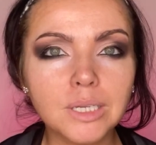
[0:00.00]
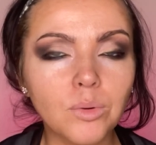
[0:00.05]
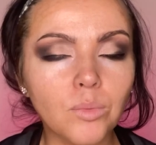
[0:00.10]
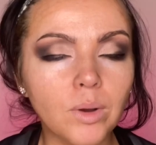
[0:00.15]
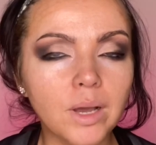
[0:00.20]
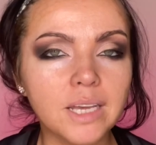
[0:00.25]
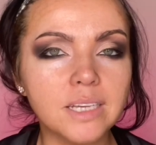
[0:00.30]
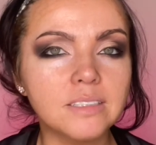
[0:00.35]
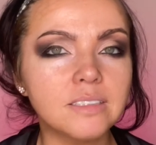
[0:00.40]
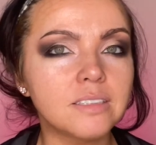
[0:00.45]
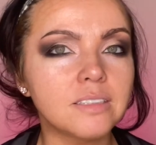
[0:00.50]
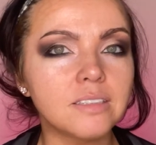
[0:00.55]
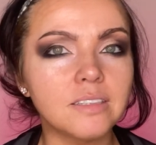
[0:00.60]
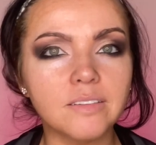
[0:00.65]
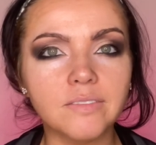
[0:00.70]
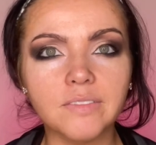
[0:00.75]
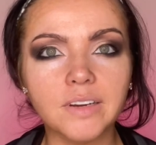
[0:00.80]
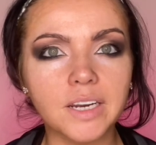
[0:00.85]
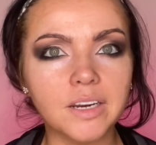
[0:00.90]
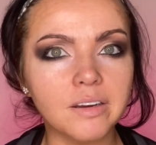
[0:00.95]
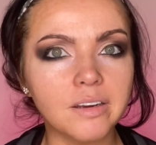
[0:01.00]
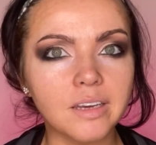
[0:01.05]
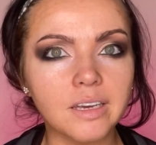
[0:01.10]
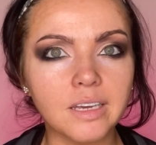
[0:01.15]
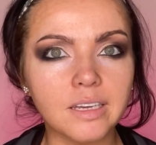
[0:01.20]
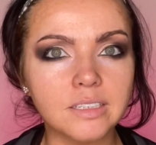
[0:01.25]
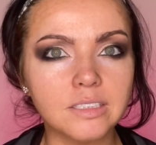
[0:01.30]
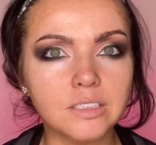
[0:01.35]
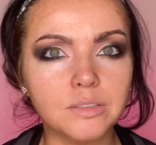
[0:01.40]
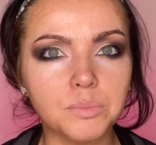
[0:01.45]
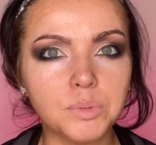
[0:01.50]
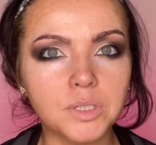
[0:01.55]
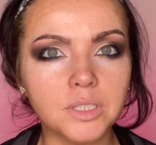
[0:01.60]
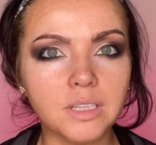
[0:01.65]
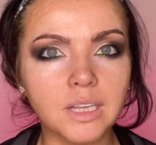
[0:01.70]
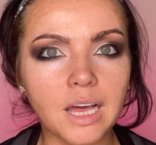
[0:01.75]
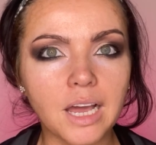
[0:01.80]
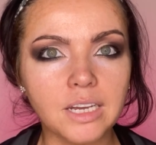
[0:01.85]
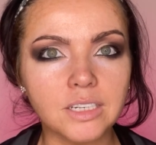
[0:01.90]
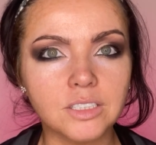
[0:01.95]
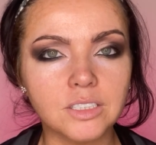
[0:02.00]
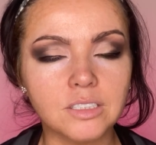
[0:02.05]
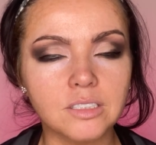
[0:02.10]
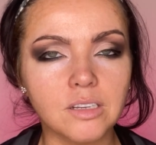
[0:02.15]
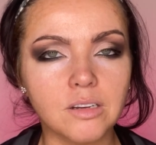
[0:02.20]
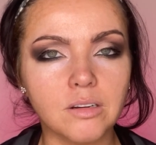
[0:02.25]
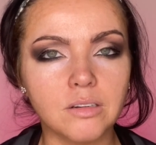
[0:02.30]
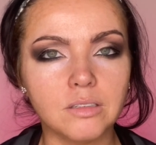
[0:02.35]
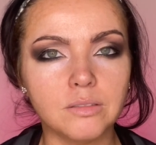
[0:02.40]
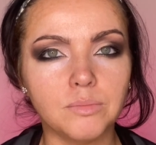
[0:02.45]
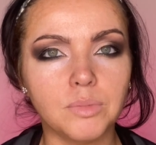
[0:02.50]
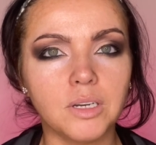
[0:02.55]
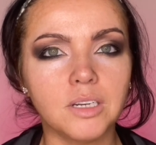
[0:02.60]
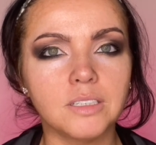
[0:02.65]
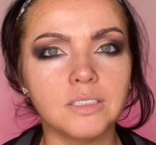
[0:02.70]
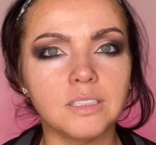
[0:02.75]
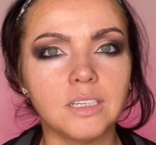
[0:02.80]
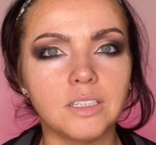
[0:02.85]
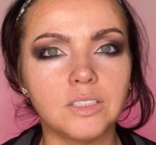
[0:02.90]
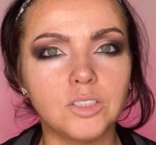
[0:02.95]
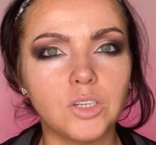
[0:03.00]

I wait till the very end to put lashes on because I